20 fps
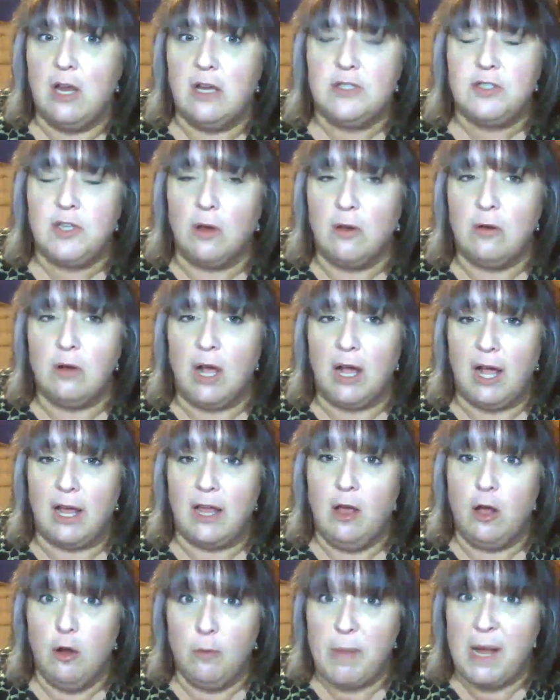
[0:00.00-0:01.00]
So I
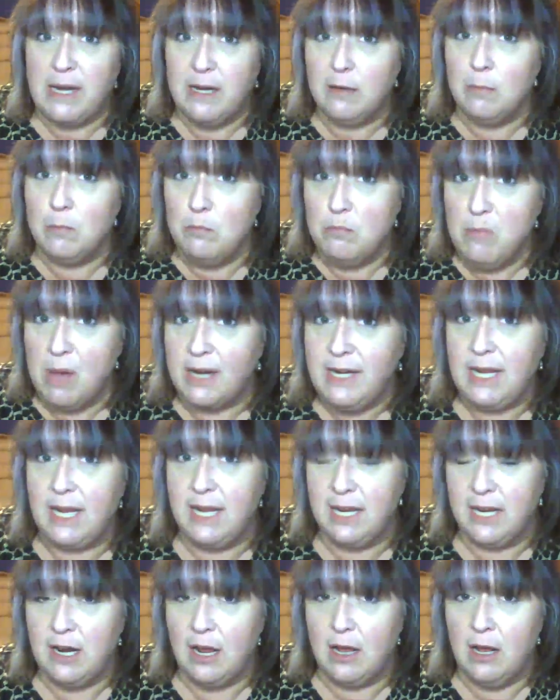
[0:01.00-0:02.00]
hope I didn't muddy
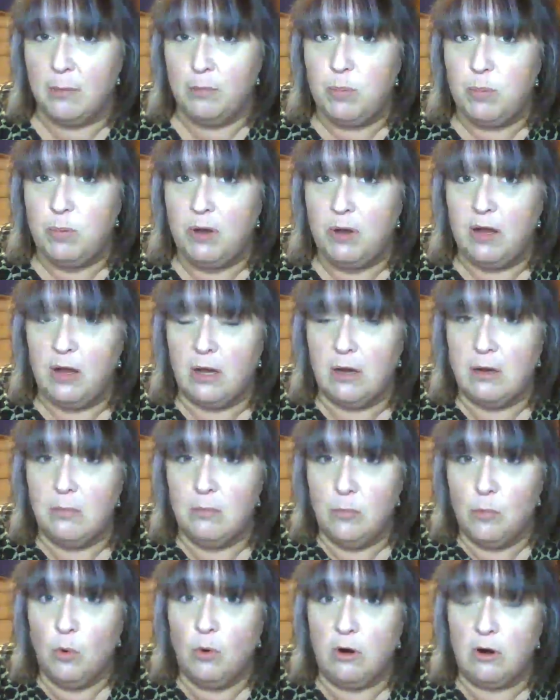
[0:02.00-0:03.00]
it up
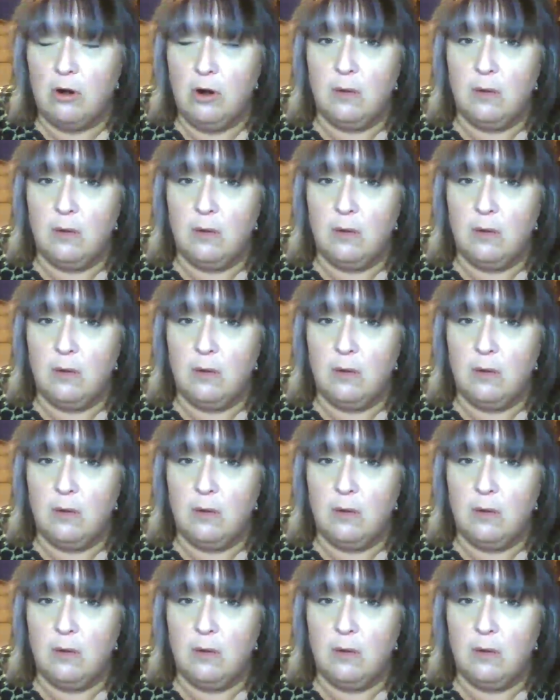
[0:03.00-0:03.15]
more.